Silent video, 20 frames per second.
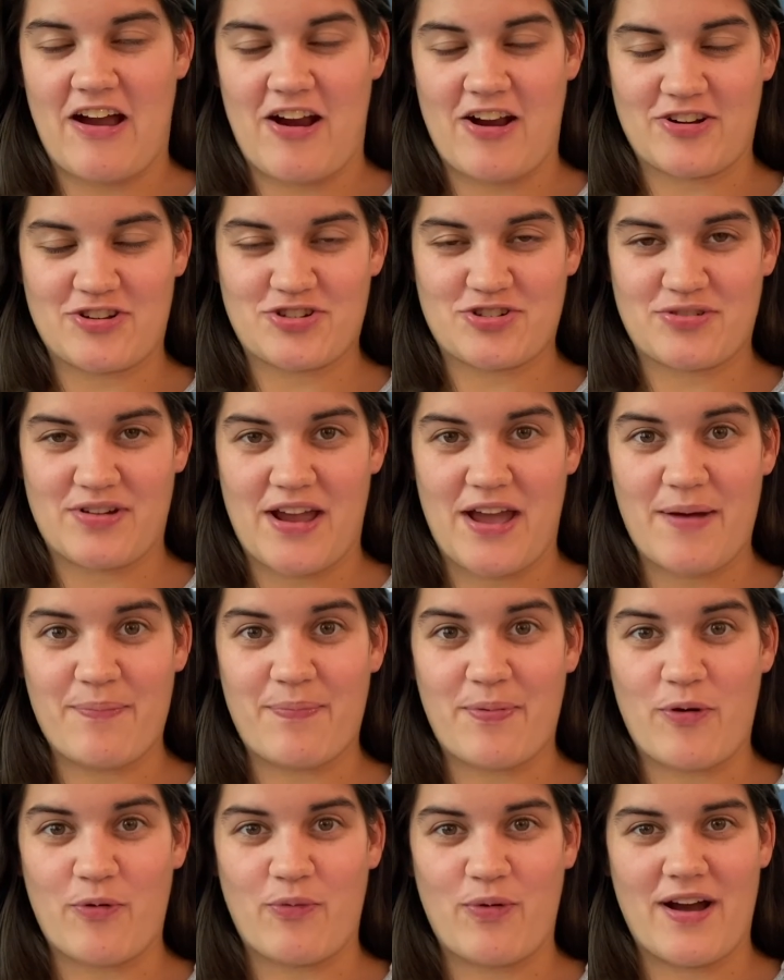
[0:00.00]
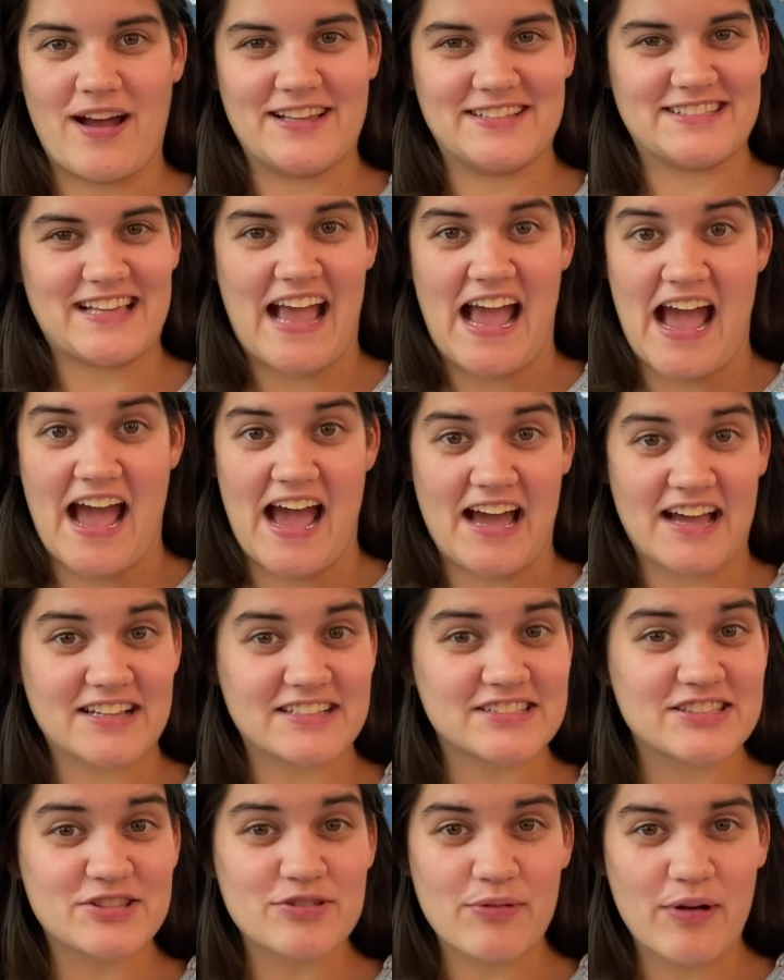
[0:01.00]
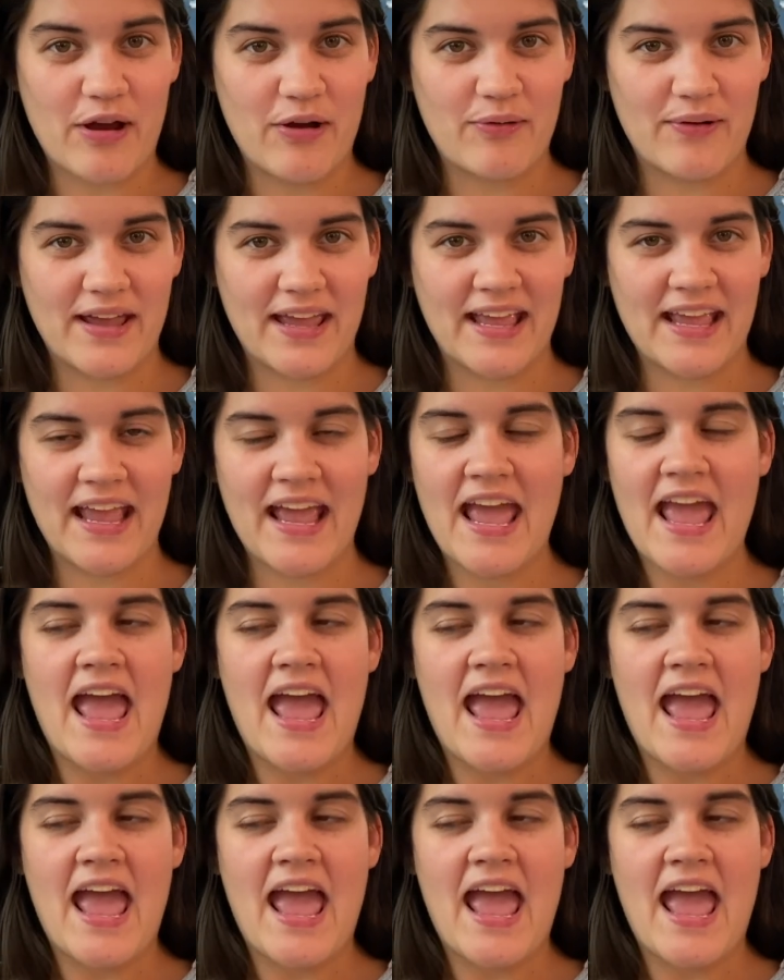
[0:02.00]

our trip was axe throwing.